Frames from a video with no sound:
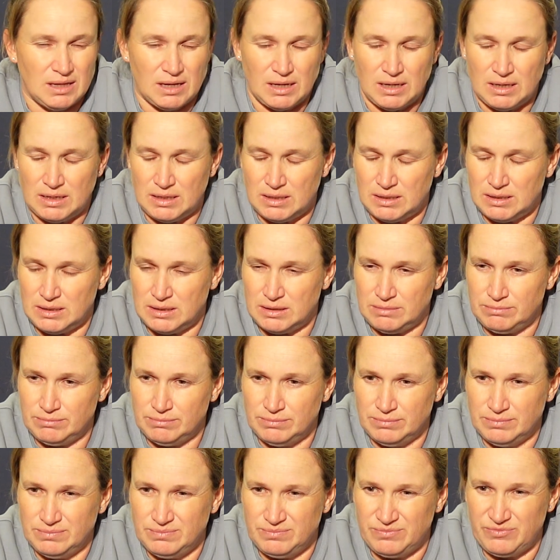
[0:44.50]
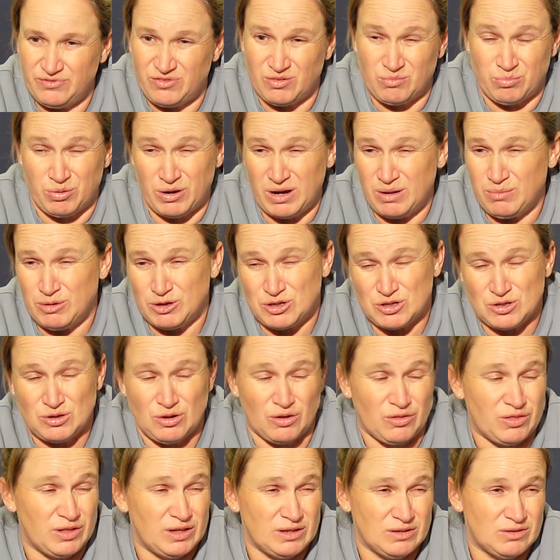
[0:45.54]
um, from pretty much
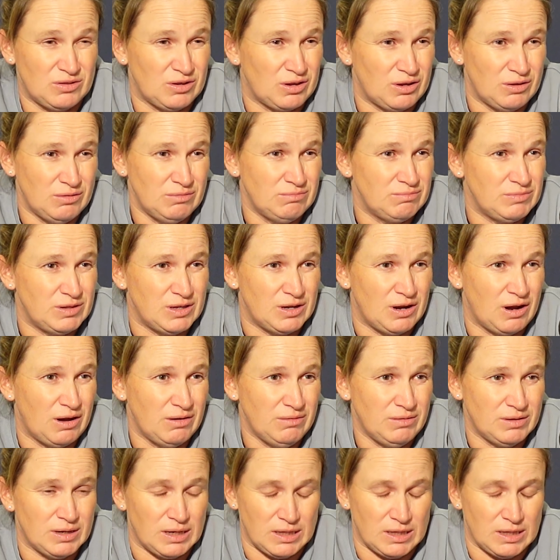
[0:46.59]
nothing to you know.